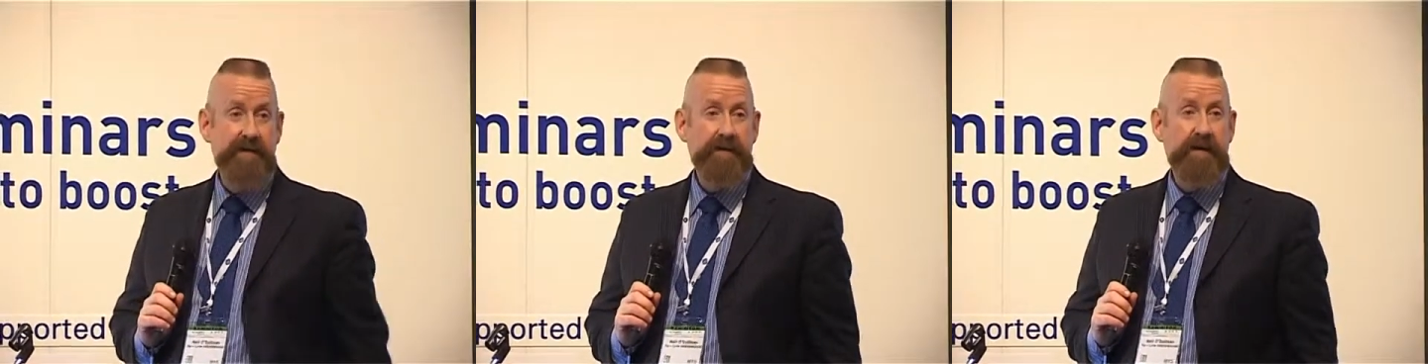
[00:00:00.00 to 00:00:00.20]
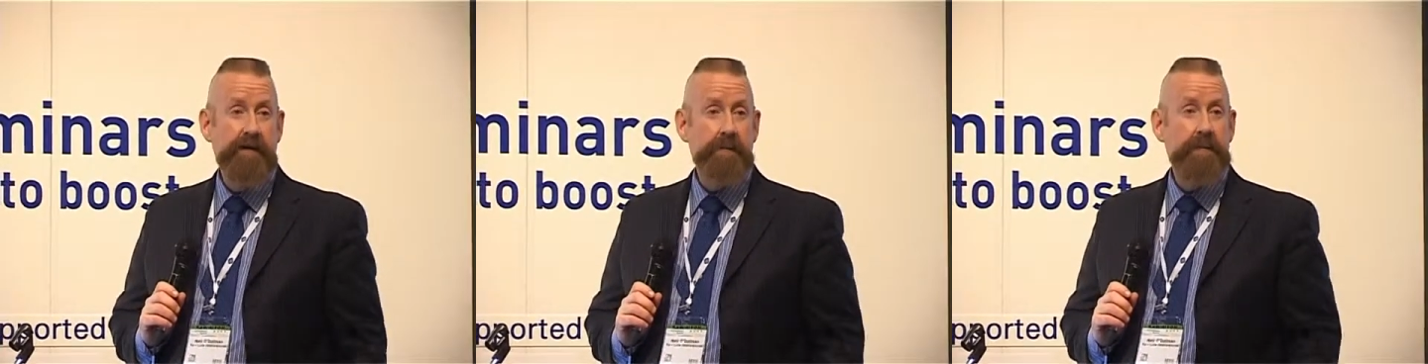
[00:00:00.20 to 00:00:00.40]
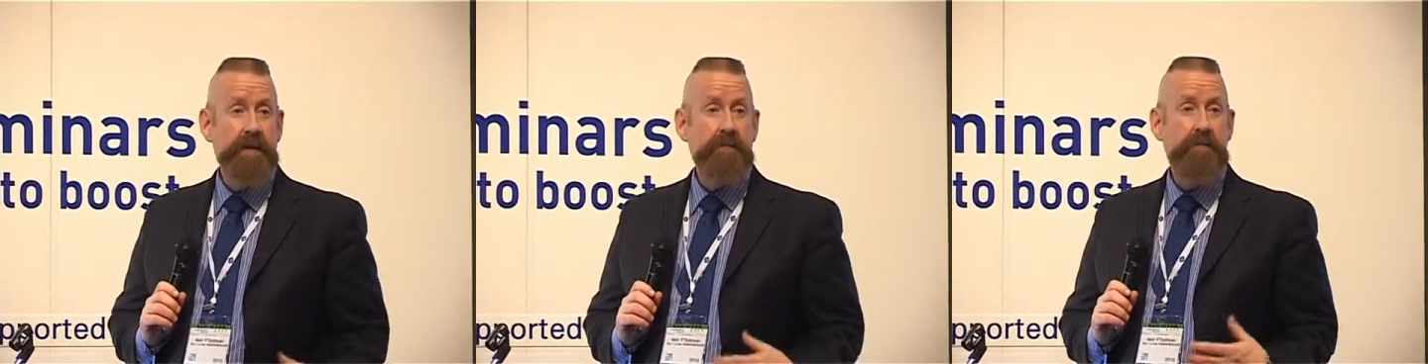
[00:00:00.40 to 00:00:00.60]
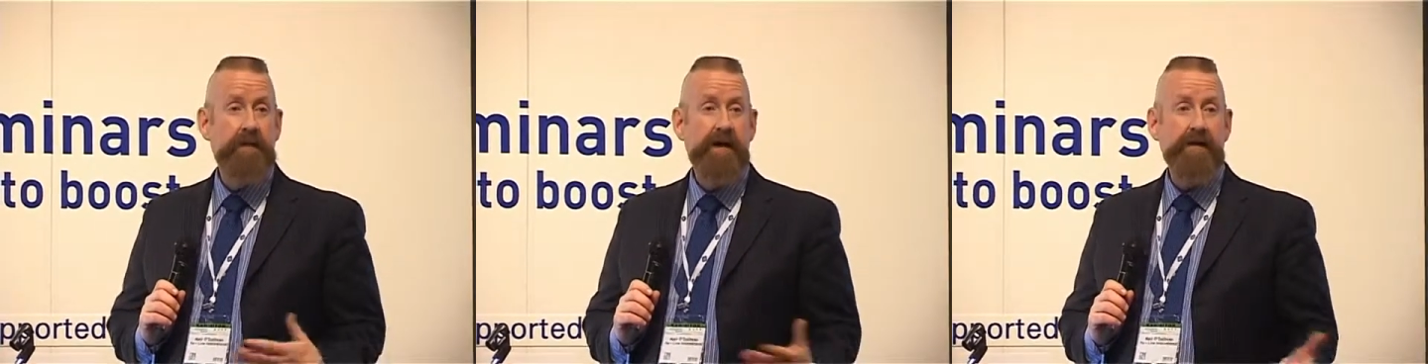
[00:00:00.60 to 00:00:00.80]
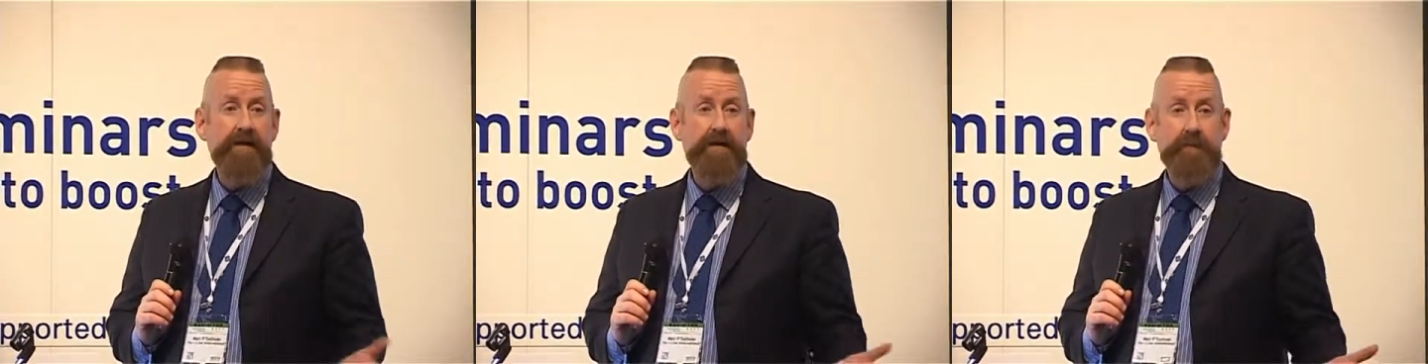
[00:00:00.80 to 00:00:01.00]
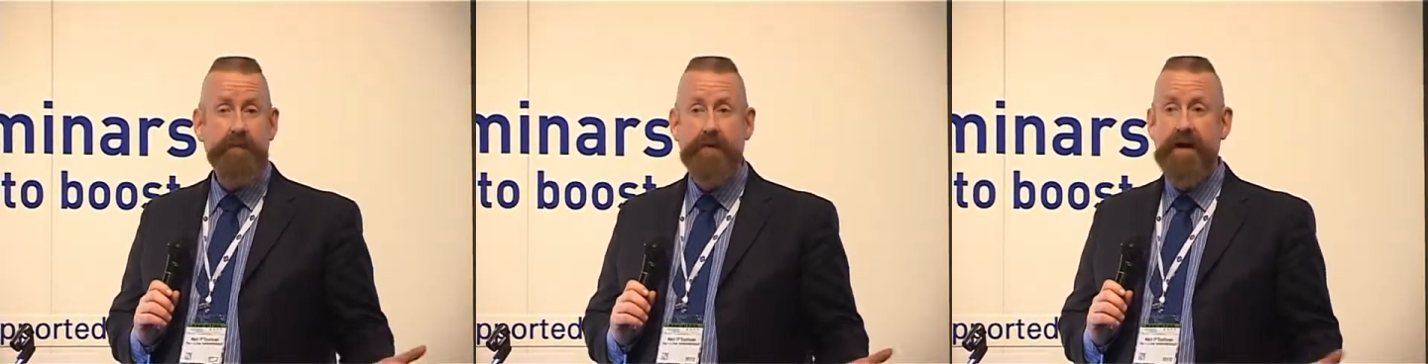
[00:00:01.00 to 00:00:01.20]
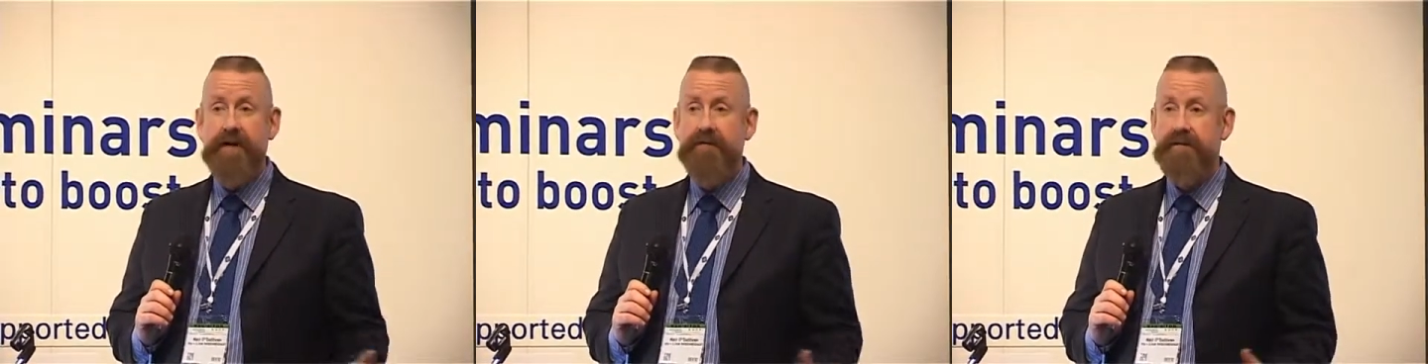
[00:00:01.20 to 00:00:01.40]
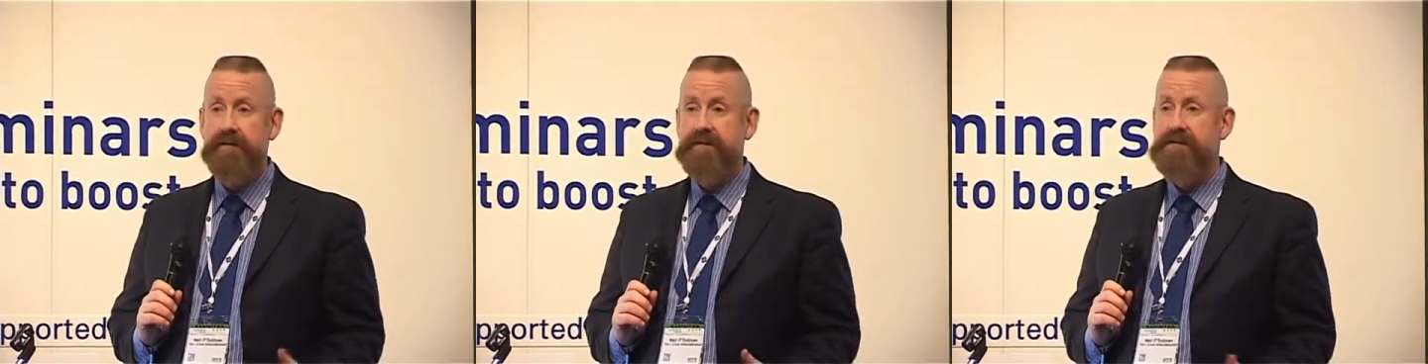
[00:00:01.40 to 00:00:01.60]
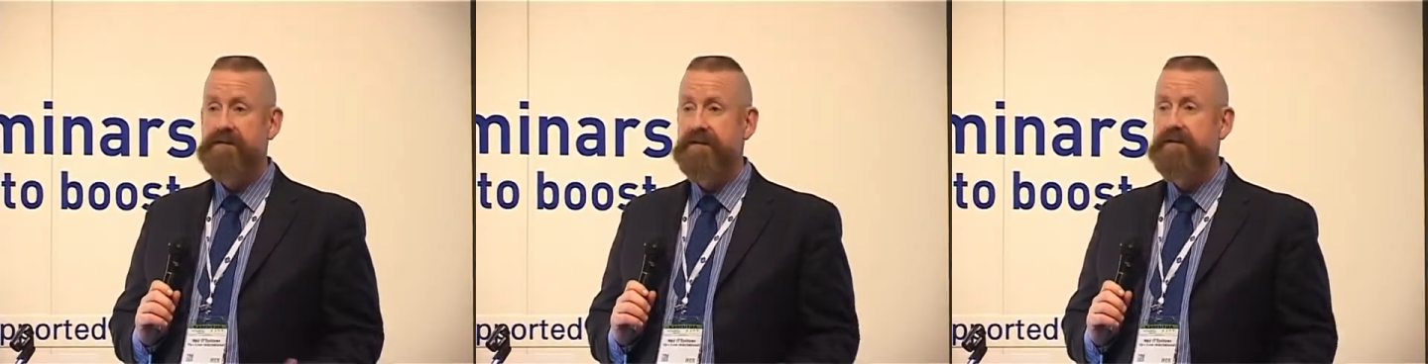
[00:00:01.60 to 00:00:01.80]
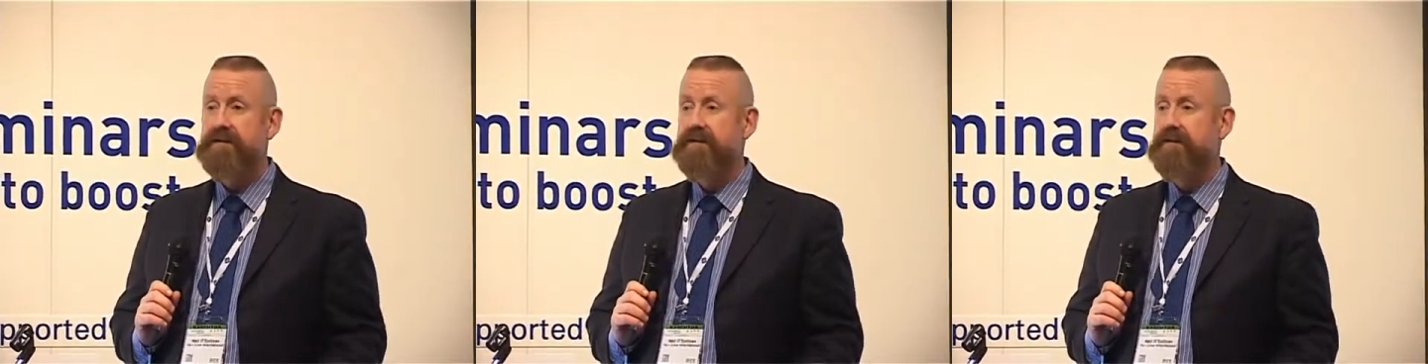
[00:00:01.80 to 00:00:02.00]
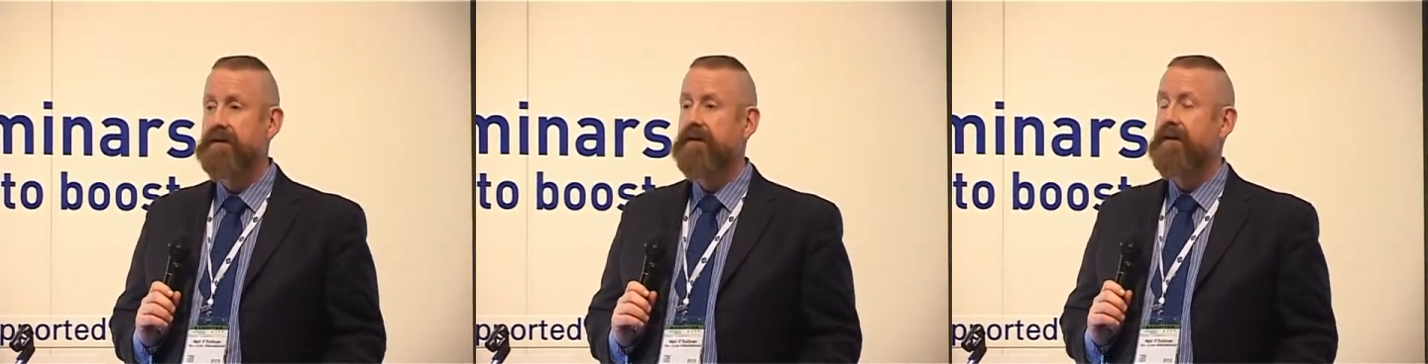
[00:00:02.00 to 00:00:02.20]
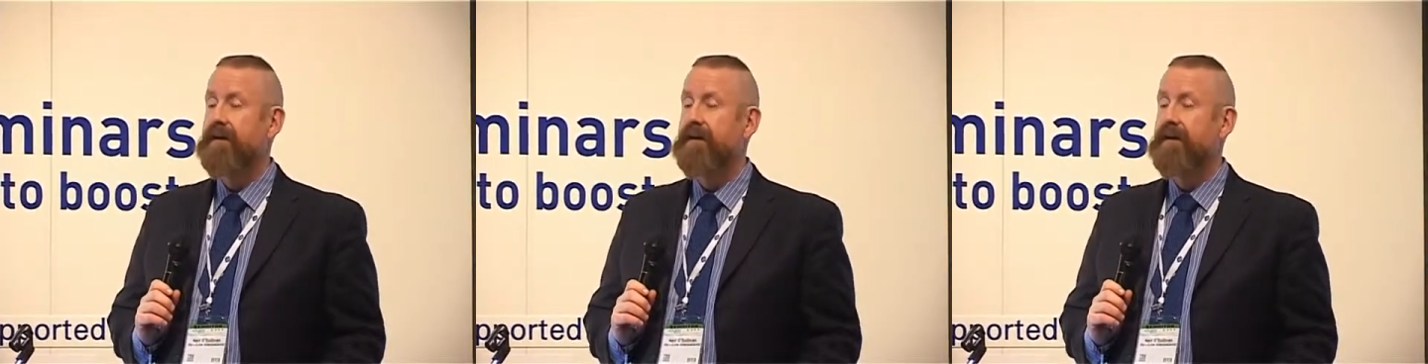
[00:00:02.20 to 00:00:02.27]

There are big market preferences.